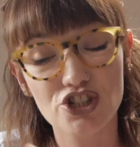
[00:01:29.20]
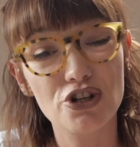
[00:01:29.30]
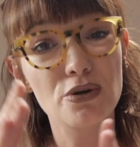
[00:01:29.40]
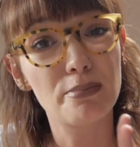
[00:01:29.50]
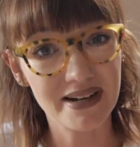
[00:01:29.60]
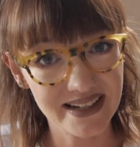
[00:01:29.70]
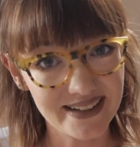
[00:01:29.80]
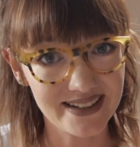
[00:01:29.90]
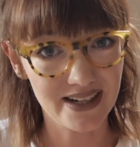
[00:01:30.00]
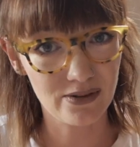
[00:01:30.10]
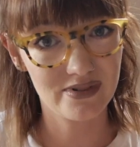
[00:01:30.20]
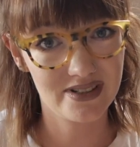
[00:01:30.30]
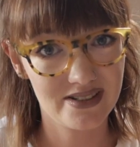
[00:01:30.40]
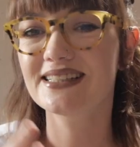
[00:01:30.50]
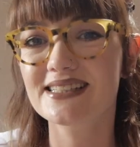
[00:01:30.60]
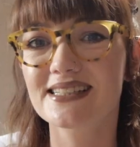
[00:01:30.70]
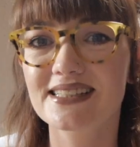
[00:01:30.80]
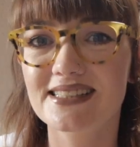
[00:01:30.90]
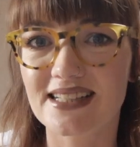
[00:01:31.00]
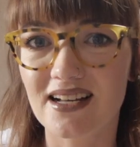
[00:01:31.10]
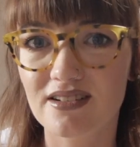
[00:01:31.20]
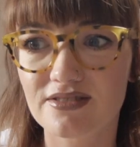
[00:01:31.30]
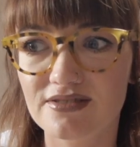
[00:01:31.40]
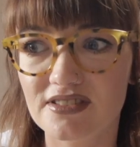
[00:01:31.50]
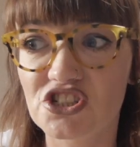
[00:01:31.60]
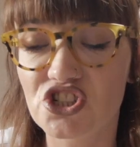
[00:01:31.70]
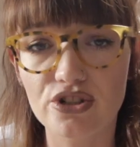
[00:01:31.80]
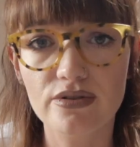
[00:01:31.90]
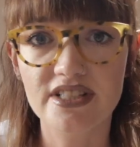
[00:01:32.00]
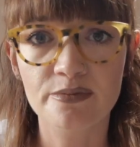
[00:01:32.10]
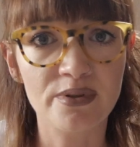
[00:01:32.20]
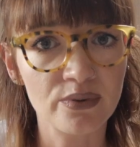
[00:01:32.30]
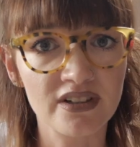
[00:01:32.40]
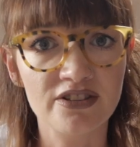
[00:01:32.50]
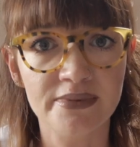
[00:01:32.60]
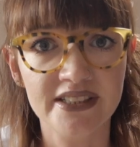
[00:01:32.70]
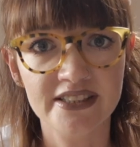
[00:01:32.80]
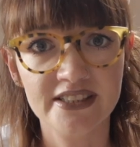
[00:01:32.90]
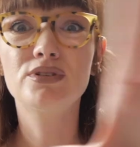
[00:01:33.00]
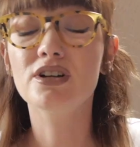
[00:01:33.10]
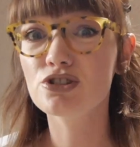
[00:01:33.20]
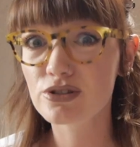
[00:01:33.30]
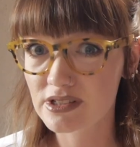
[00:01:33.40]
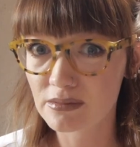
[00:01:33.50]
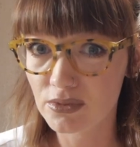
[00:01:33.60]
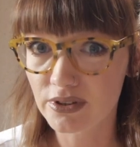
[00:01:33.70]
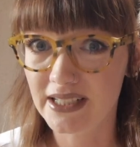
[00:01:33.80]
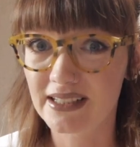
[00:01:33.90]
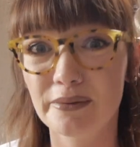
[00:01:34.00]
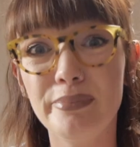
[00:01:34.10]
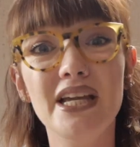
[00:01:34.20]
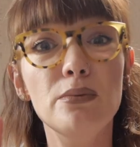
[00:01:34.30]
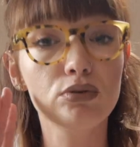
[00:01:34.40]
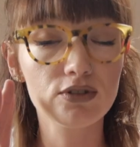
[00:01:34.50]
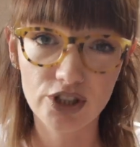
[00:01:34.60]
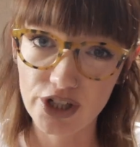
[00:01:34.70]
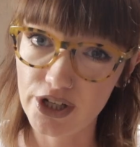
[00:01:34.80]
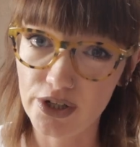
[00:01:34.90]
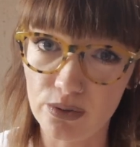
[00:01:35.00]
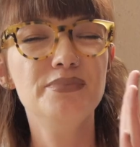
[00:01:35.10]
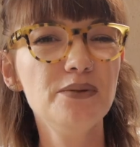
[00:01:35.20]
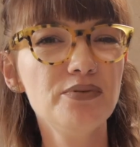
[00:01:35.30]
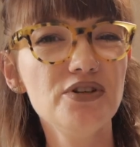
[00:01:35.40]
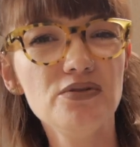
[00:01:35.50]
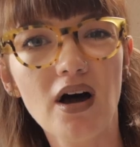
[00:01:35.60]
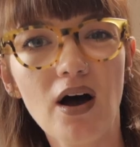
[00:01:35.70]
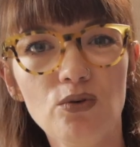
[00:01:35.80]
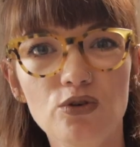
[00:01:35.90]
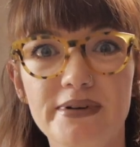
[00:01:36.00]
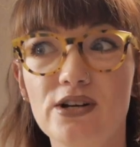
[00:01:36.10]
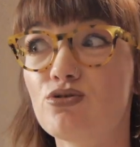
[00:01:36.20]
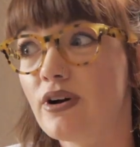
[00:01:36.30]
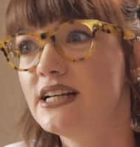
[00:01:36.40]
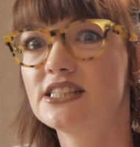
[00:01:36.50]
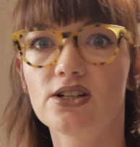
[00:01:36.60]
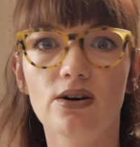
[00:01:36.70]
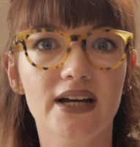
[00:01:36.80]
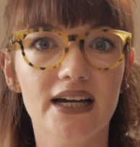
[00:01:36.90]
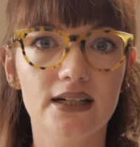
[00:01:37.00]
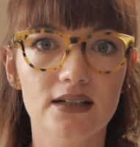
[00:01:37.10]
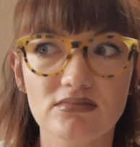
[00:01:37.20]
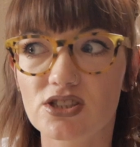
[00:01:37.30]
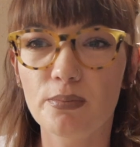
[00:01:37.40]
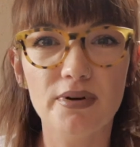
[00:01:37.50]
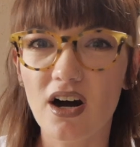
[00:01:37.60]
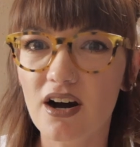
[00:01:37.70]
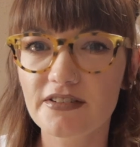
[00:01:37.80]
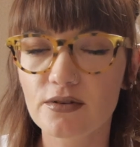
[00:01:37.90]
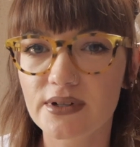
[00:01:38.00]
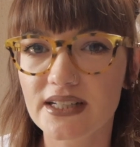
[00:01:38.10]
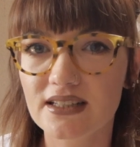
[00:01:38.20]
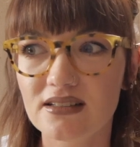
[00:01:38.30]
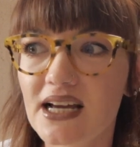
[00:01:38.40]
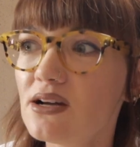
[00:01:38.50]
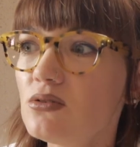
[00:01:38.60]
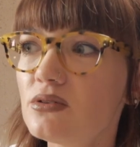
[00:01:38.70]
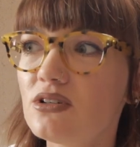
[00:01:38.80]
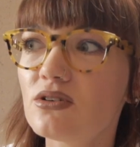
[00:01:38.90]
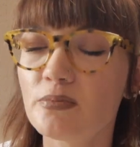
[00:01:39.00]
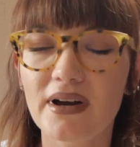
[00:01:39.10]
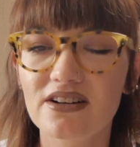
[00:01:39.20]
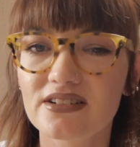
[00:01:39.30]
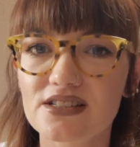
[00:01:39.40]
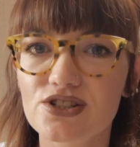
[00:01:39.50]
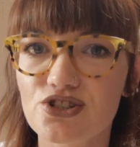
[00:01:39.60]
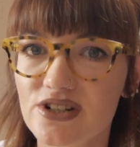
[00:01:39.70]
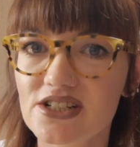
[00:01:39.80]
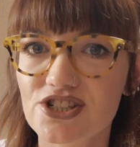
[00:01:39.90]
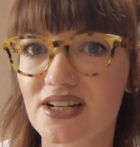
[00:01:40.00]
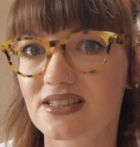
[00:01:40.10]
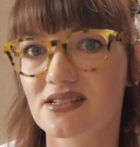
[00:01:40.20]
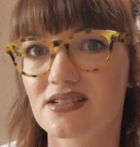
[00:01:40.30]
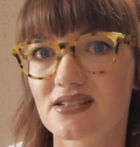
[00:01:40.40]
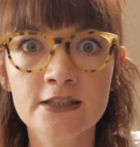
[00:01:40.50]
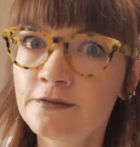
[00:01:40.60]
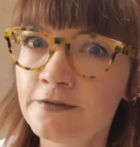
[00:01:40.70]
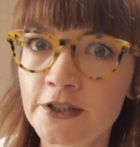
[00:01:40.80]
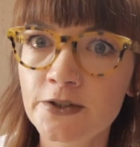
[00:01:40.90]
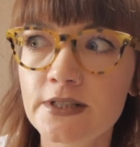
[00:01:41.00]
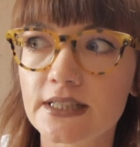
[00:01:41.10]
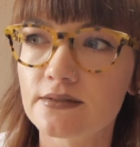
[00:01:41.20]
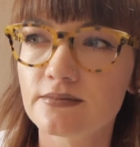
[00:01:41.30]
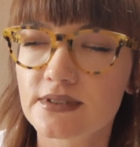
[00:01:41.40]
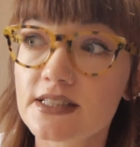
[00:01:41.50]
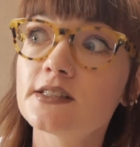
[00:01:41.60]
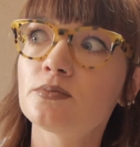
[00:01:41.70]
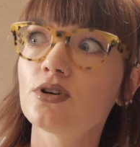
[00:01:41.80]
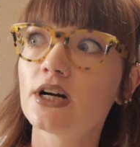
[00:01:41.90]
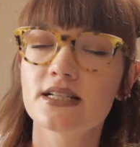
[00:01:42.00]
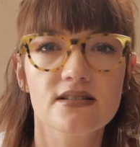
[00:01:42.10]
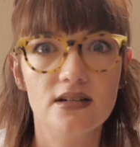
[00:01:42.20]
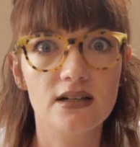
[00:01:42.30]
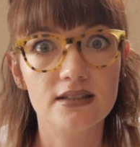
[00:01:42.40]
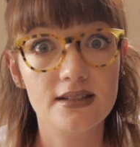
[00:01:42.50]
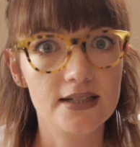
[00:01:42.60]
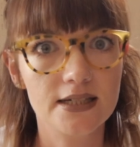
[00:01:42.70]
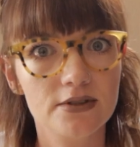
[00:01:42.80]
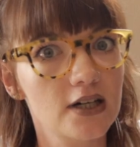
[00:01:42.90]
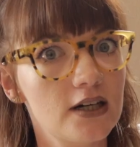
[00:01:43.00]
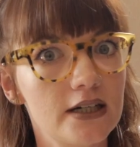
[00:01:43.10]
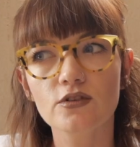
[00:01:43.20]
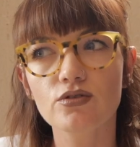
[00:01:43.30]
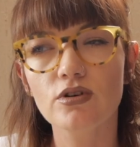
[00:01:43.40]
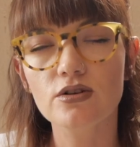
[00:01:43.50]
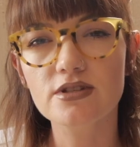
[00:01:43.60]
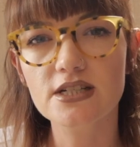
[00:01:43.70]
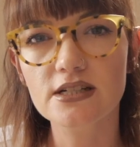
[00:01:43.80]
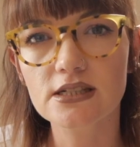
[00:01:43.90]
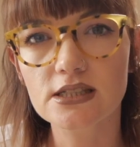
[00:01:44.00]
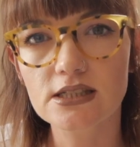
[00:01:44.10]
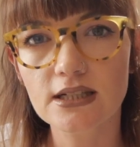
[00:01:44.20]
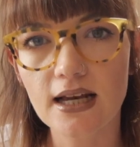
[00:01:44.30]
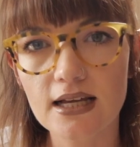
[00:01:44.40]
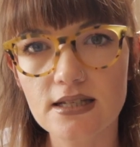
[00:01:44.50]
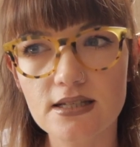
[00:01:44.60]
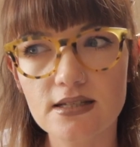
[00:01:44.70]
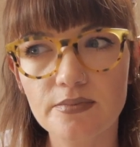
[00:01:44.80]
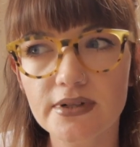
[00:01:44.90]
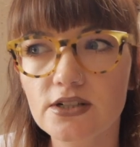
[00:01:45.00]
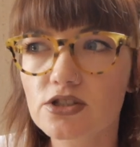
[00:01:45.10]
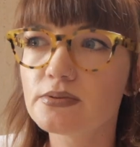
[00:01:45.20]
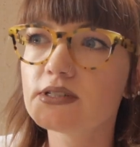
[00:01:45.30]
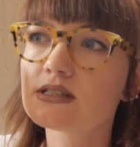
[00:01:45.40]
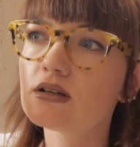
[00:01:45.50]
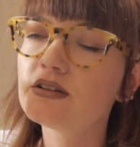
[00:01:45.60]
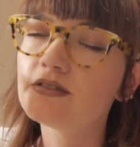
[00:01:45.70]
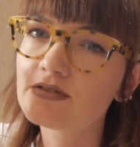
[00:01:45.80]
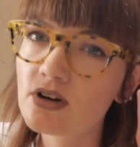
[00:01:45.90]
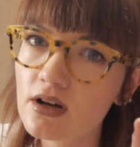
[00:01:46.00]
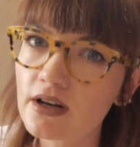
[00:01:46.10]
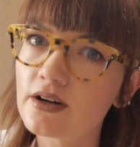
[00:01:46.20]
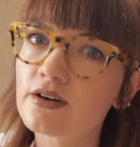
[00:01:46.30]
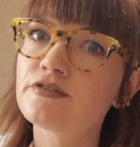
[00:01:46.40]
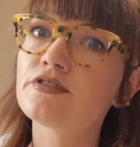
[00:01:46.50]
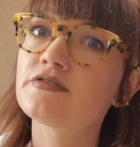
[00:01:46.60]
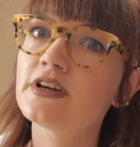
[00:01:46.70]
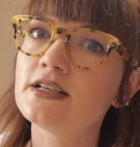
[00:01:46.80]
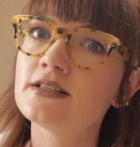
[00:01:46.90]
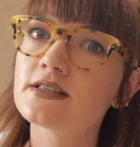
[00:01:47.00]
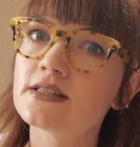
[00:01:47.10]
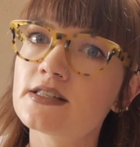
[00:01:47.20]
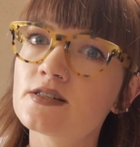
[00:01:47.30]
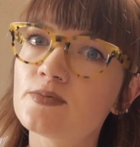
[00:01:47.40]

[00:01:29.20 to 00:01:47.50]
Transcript: to your bank account. This in itself induces bewilderment, but not just the money, the people too. People you thought would be great to go get a cup of coffee with, now would look better in a straitjacket. Confusing and surprising all at the same time. The rose-tinted glasses appear to be slowly falling off your face at this